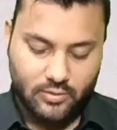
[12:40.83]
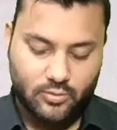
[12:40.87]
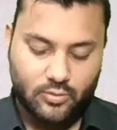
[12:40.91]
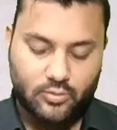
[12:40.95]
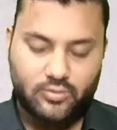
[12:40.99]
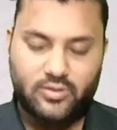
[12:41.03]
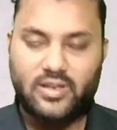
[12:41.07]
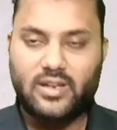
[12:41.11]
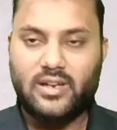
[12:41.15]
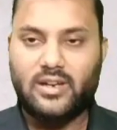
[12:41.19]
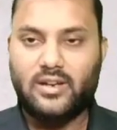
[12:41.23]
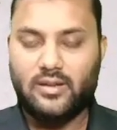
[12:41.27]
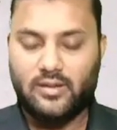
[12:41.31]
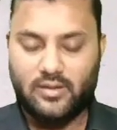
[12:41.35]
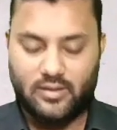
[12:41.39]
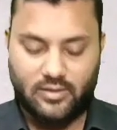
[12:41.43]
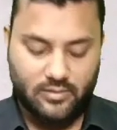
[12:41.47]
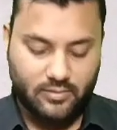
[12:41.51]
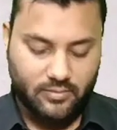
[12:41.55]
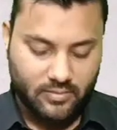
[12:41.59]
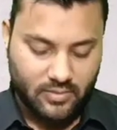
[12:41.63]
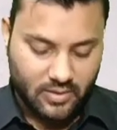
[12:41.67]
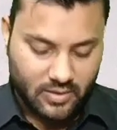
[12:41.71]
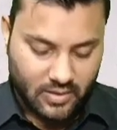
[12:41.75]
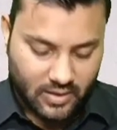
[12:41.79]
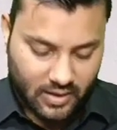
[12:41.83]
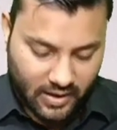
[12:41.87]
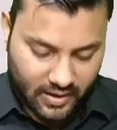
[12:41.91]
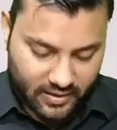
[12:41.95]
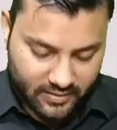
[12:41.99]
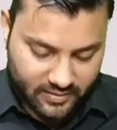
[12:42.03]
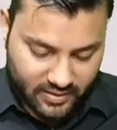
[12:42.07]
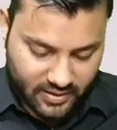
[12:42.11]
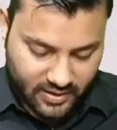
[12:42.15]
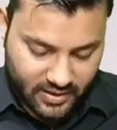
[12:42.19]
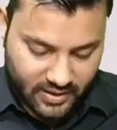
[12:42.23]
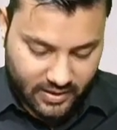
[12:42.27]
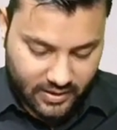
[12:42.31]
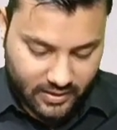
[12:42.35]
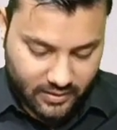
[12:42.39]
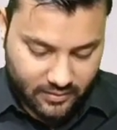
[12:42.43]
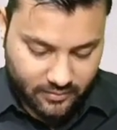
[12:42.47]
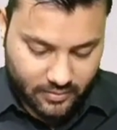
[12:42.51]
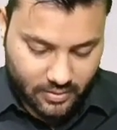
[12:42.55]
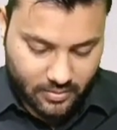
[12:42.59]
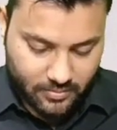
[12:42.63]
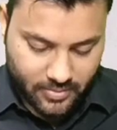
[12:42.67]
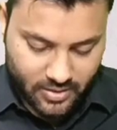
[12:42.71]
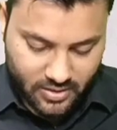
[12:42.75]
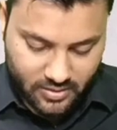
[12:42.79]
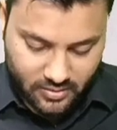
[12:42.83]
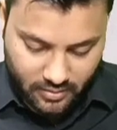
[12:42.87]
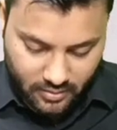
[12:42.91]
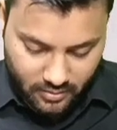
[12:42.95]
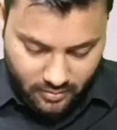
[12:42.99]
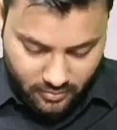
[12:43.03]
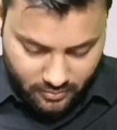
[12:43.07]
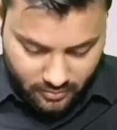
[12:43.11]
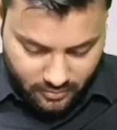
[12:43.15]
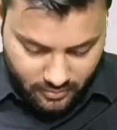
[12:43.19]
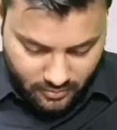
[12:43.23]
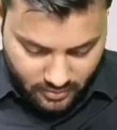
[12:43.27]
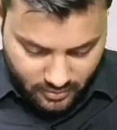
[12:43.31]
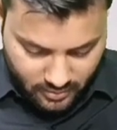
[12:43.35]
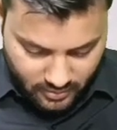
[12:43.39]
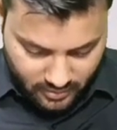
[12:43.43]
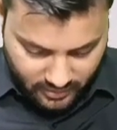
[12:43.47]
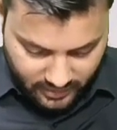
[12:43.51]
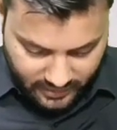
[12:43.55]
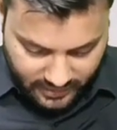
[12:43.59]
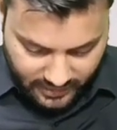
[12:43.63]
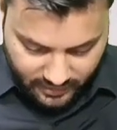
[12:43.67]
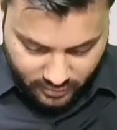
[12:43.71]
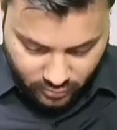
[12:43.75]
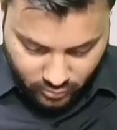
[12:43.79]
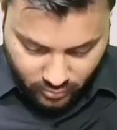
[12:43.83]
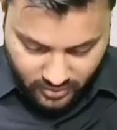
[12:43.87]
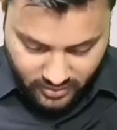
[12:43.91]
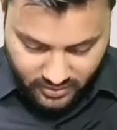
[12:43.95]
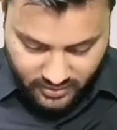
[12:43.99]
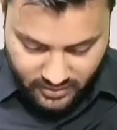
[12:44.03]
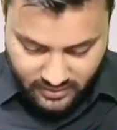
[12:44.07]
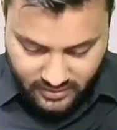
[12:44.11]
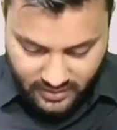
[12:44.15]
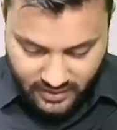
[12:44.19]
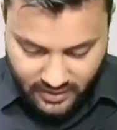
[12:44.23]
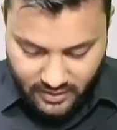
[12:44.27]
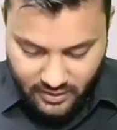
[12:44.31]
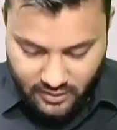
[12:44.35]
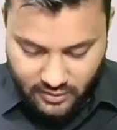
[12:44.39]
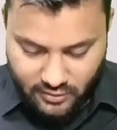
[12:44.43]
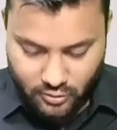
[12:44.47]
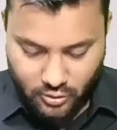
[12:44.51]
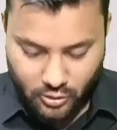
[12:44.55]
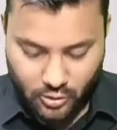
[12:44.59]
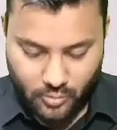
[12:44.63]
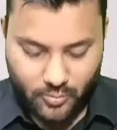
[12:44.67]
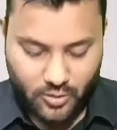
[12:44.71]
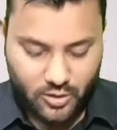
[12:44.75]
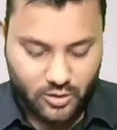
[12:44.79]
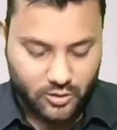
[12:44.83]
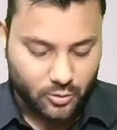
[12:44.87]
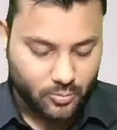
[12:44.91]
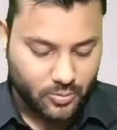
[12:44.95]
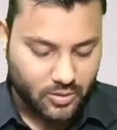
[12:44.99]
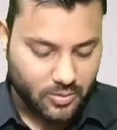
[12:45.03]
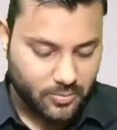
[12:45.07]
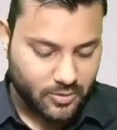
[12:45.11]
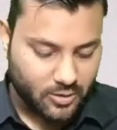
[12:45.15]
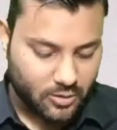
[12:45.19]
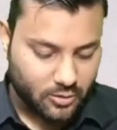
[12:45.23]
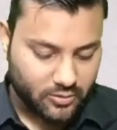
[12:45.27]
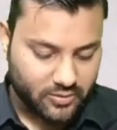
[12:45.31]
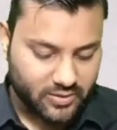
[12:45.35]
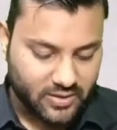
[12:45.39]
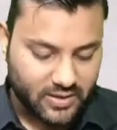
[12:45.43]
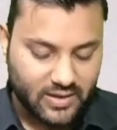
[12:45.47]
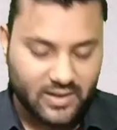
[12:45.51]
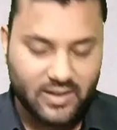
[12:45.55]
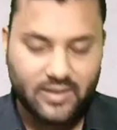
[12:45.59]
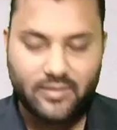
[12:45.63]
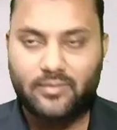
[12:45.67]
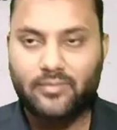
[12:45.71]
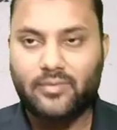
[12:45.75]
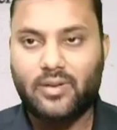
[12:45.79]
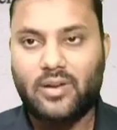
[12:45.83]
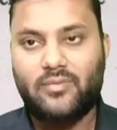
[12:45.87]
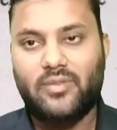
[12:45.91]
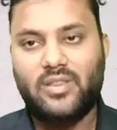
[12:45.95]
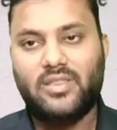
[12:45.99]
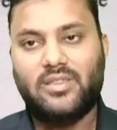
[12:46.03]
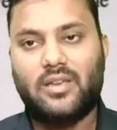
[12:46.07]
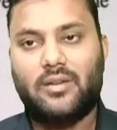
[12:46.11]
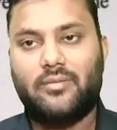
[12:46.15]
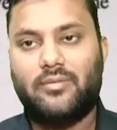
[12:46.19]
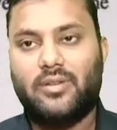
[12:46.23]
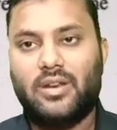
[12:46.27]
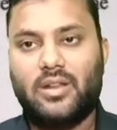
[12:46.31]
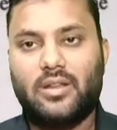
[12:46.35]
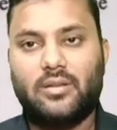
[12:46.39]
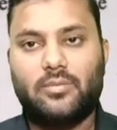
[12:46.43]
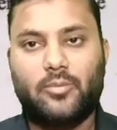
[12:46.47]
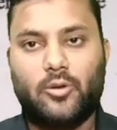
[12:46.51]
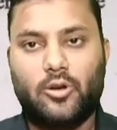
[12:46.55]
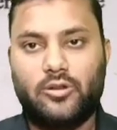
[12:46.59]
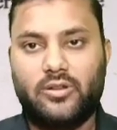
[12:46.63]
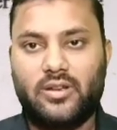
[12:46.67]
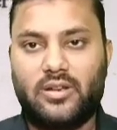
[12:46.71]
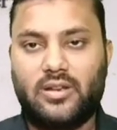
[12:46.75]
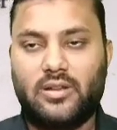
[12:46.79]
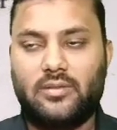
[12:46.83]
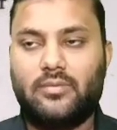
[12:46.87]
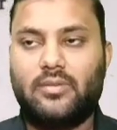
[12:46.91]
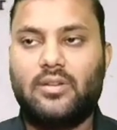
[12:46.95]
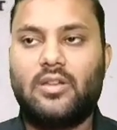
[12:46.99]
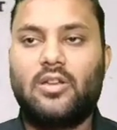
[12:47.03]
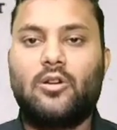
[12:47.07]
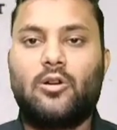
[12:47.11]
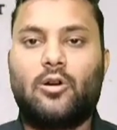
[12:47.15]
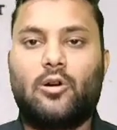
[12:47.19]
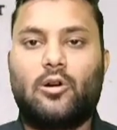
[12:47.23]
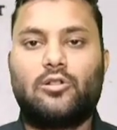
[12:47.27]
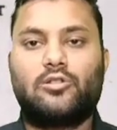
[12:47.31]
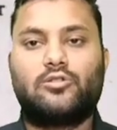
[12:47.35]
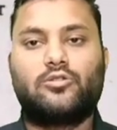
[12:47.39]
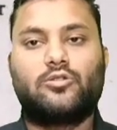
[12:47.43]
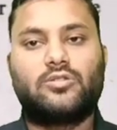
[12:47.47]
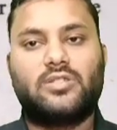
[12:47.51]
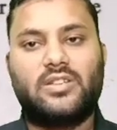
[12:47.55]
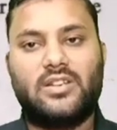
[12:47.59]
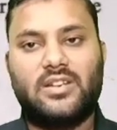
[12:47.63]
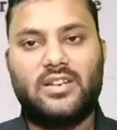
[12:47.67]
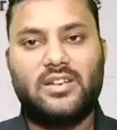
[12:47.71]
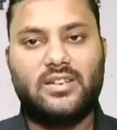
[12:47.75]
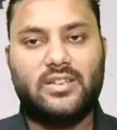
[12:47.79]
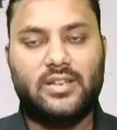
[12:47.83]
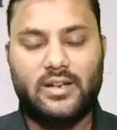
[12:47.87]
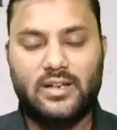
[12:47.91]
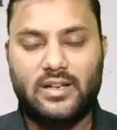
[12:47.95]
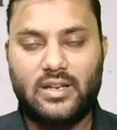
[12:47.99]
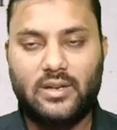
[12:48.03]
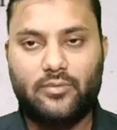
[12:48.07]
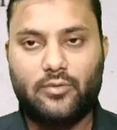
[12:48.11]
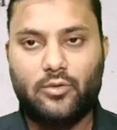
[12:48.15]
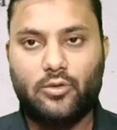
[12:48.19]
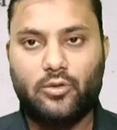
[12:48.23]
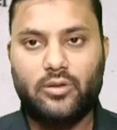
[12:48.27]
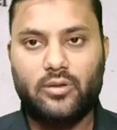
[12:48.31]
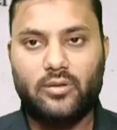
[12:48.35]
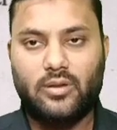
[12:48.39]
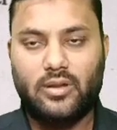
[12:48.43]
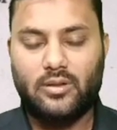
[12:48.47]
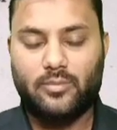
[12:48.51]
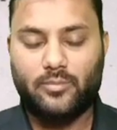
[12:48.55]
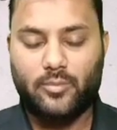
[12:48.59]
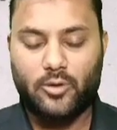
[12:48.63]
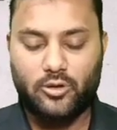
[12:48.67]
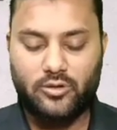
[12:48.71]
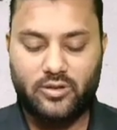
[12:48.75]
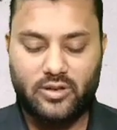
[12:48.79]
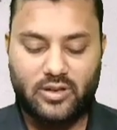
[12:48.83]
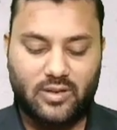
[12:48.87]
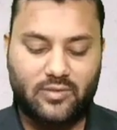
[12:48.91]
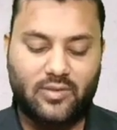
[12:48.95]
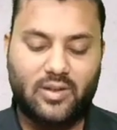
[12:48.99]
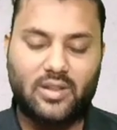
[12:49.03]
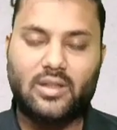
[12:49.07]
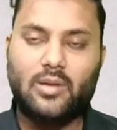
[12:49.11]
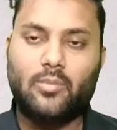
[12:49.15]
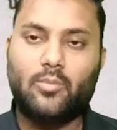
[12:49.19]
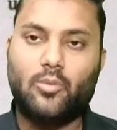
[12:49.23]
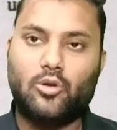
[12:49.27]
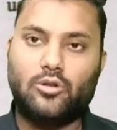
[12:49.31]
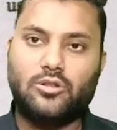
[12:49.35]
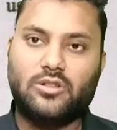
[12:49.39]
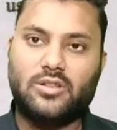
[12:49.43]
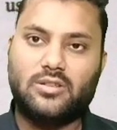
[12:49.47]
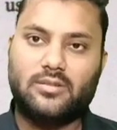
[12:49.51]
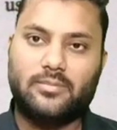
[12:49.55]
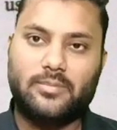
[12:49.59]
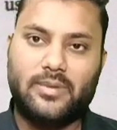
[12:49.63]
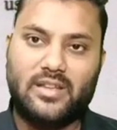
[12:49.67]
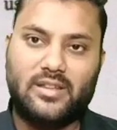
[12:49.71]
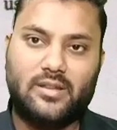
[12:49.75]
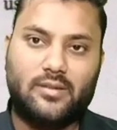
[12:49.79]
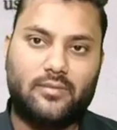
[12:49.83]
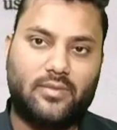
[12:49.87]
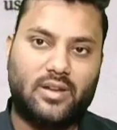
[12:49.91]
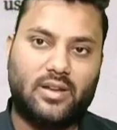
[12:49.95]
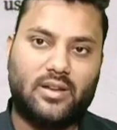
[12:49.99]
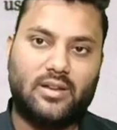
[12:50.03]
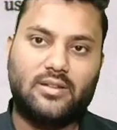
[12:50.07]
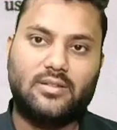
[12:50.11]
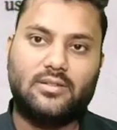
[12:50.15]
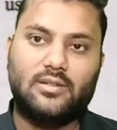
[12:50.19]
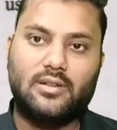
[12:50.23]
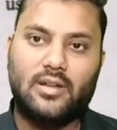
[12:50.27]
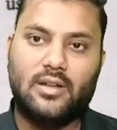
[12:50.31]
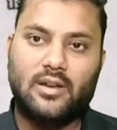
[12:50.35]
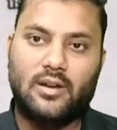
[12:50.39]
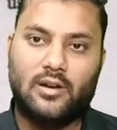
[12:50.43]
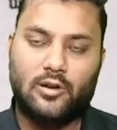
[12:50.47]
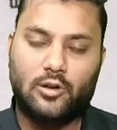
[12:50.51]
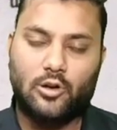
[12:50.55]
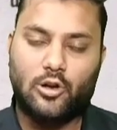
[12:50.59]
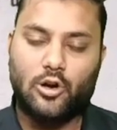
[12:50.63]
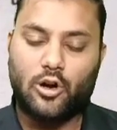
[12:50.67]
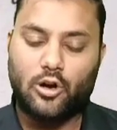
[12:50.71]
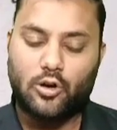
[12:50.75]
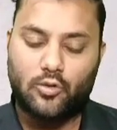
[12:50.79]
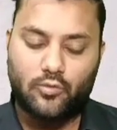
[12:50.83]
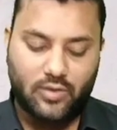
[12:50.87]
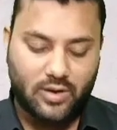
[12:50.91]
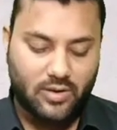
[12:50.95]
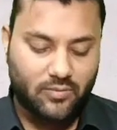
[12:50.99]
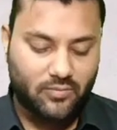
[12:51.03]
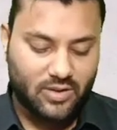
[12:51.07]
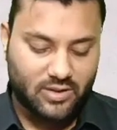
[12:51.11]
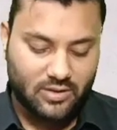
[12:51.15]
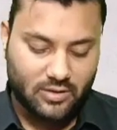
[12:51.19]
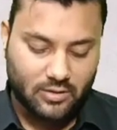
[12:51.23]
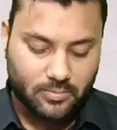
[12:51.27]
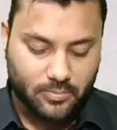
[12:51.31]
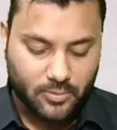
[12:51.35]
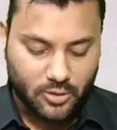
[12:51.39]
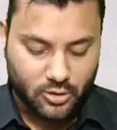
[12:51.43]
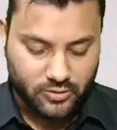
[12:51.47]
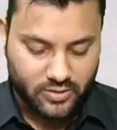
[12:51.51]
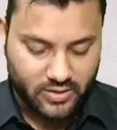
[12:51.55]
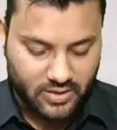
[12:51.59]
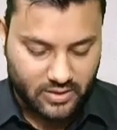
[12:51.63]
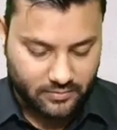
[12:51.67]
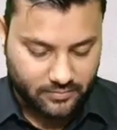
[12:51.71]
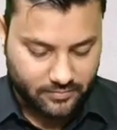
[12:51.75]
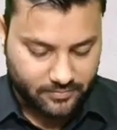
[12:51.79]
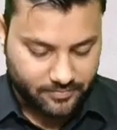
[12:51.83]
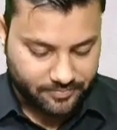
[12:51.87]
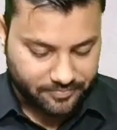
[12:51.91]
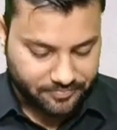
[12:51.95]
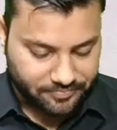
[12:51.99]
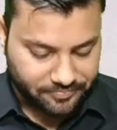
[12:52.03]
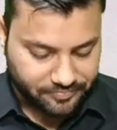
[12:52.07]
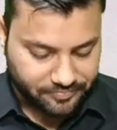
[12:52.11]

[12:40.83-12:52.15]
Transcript: So answer here will be the gastrointestinal stromal tumor because CD117 is positive. Also CD34 is positive and the most specific is DOG1, which is positive.